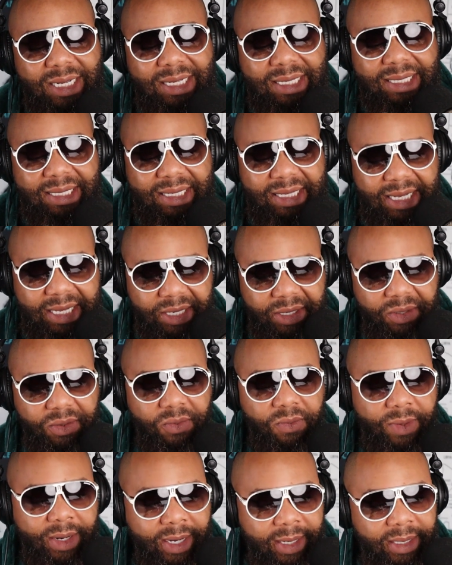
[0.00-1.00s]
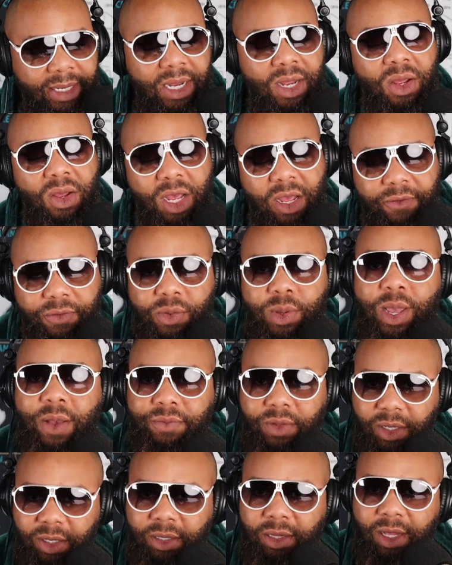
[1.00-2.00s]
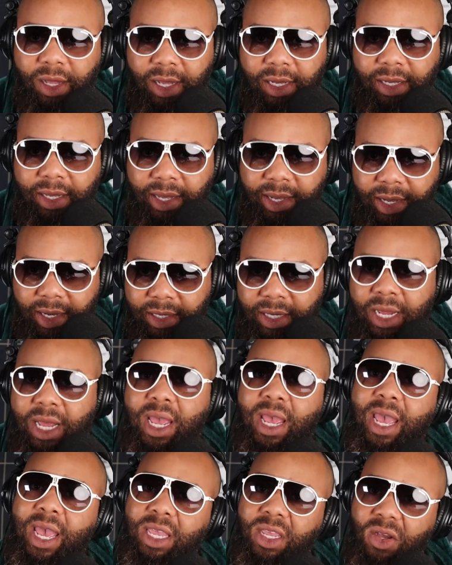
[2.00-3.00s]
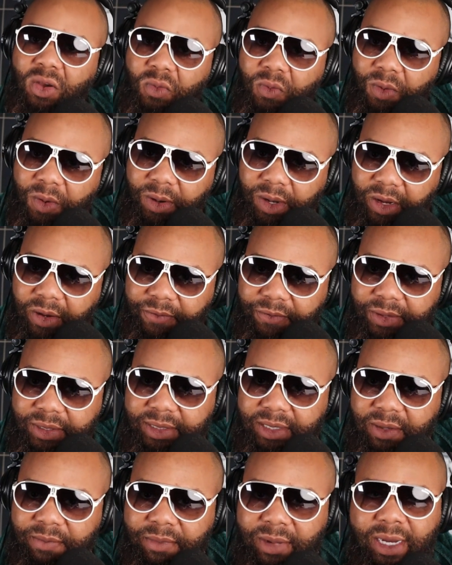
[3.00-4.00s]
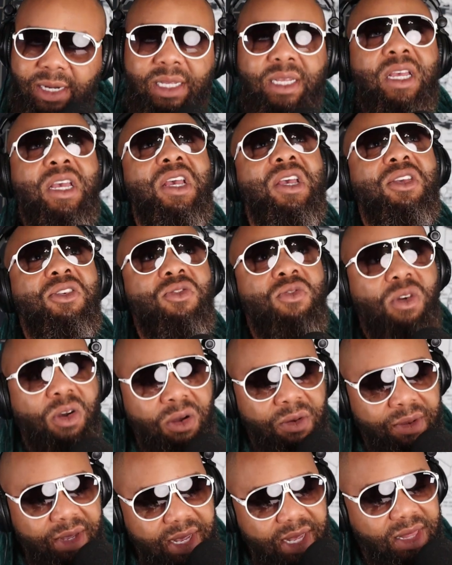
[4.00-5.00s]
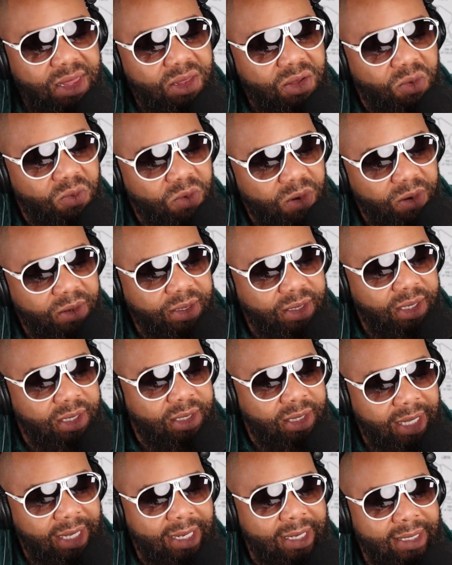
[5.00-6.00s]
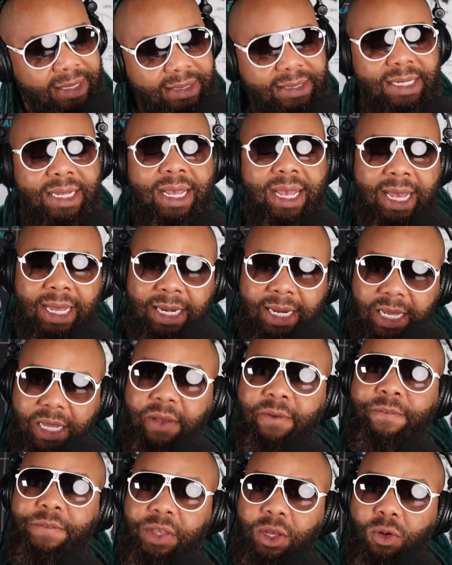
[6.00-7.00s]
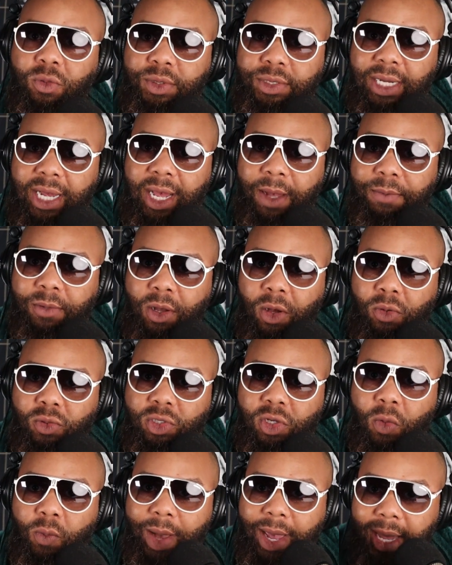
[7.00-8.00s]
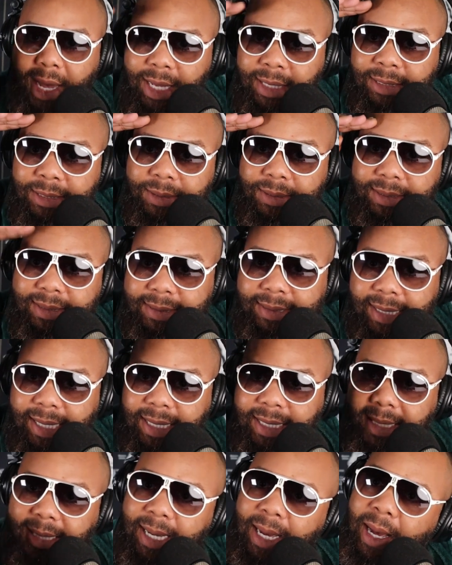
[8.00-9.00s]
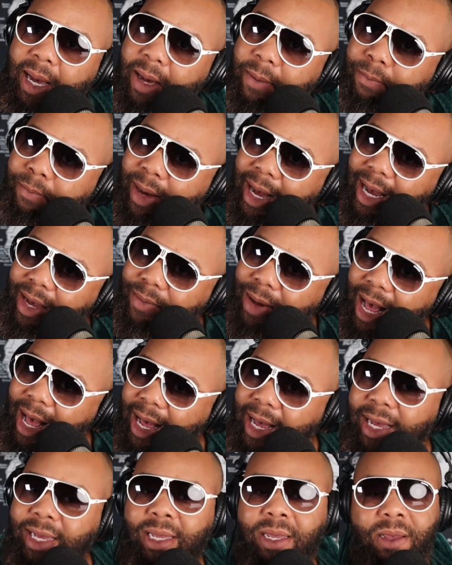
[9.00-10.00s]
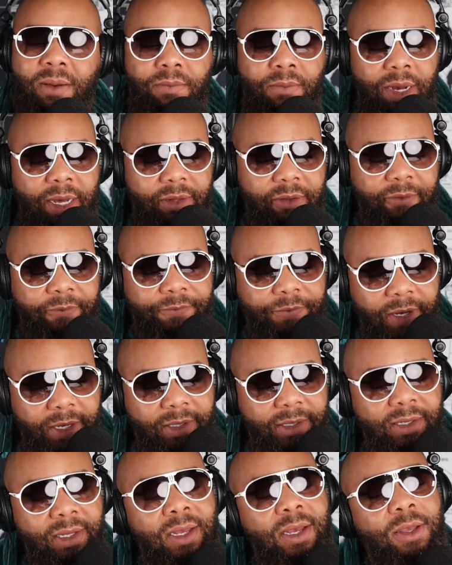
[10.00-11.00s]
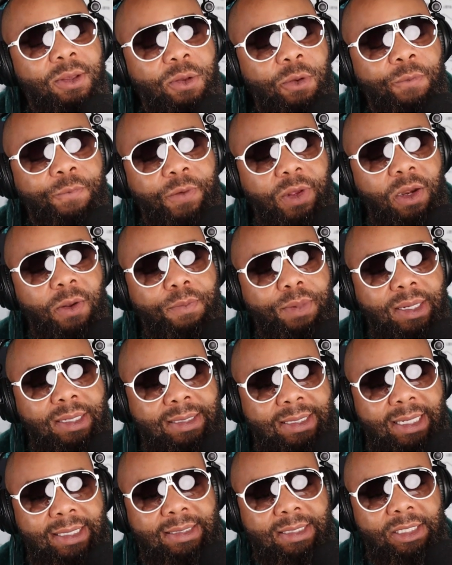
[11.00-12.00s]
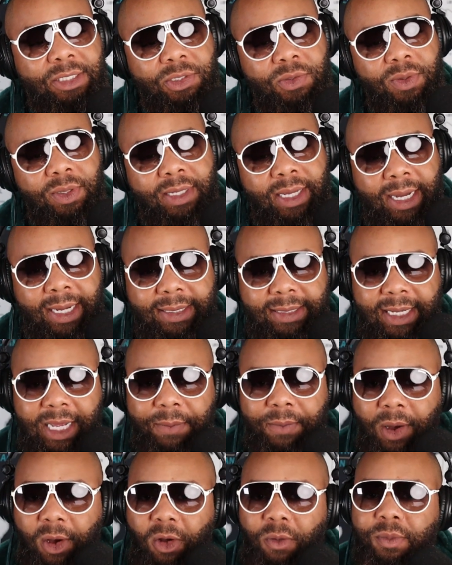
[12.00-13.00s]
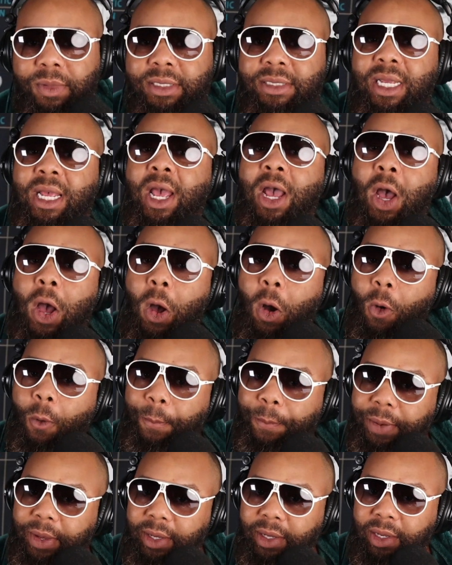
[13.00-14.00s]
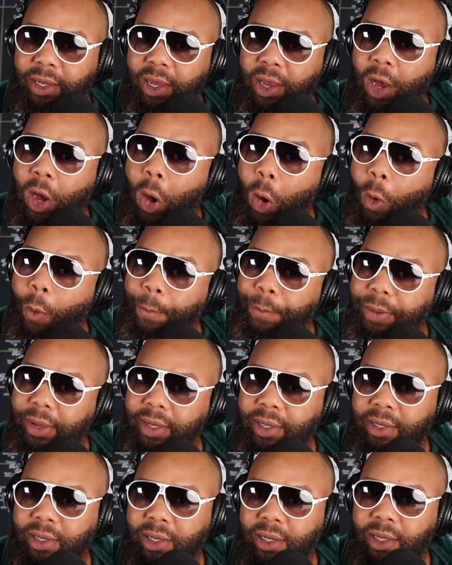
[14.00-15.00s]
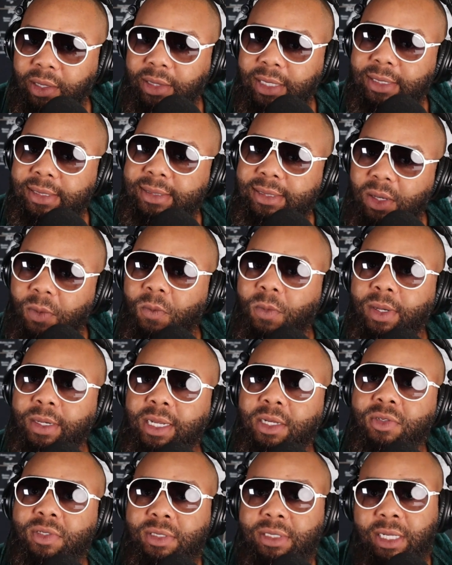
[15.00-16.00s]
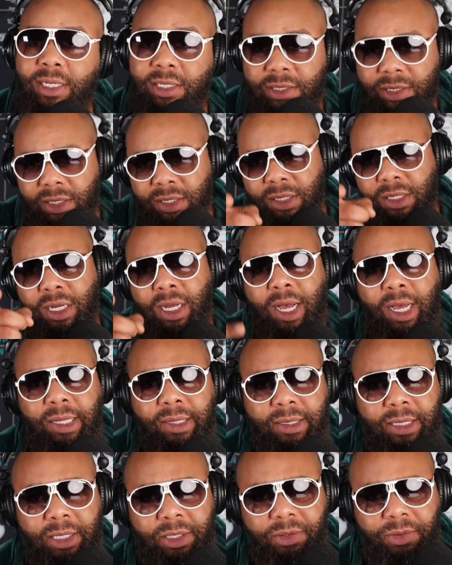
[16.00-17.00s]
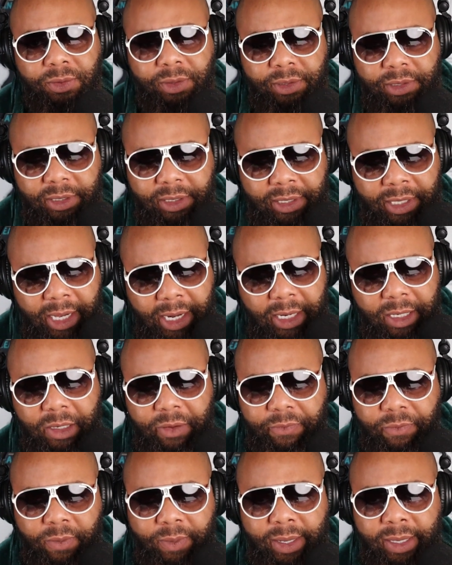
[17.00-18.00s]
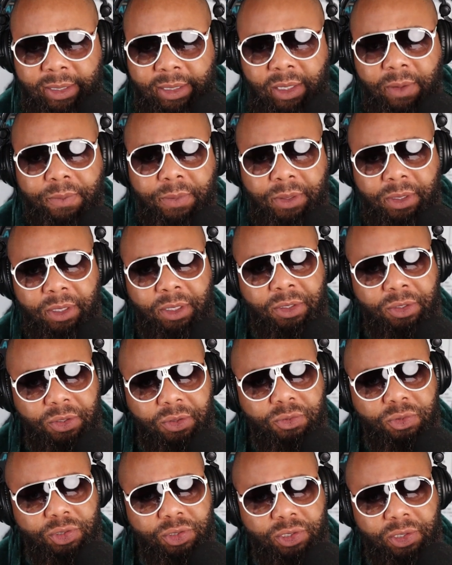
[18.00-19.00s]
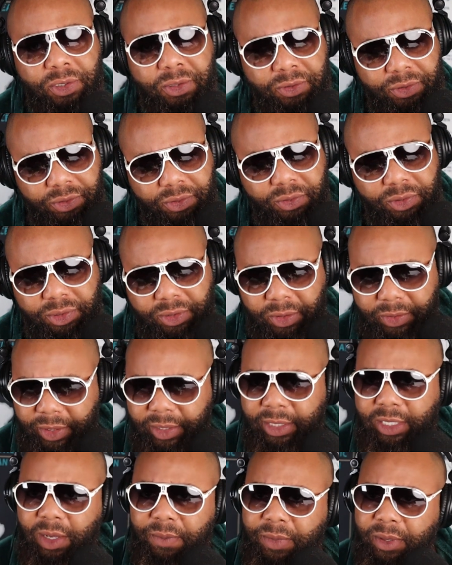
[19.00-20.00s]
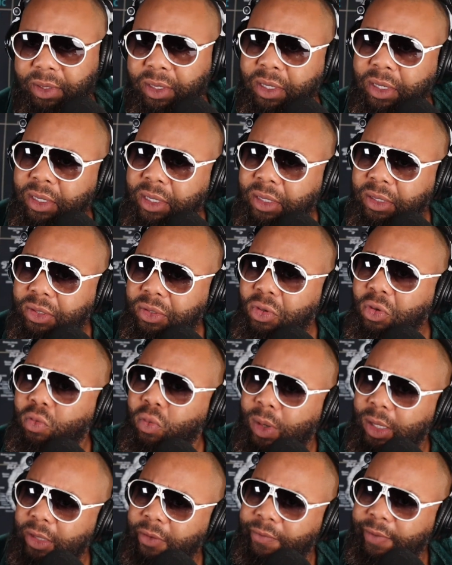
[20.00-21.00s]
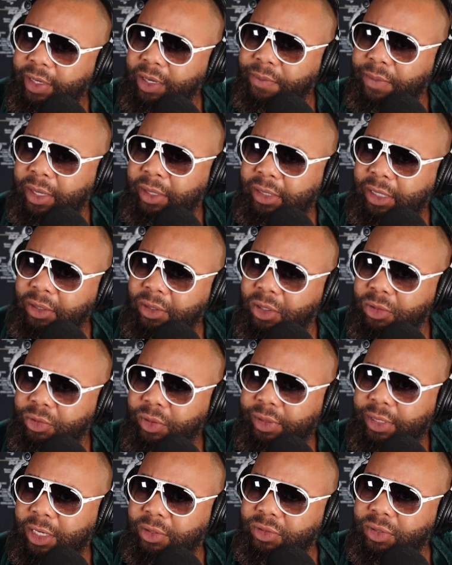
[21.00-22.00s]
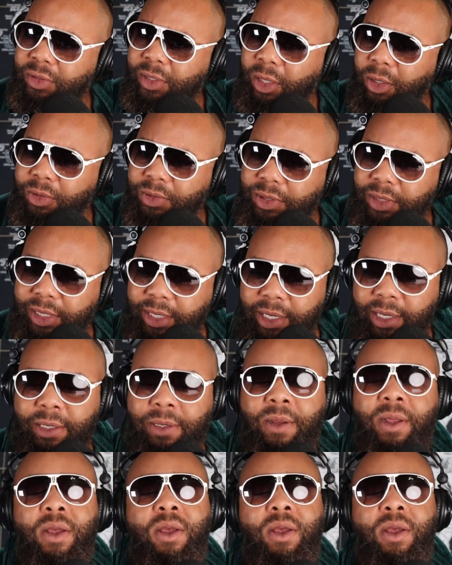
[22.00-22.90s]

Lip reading: a year, right? If you have to clock in and you're working for somebody, you are in the working class, and if your job goes away, see ya, bye-bye, motherfucker. You finna be destitute and goddamn homeless, hoping that someone else says, I think you're a good candidate for my company, and you, sir, can come and you qualify to make that $100,000 again.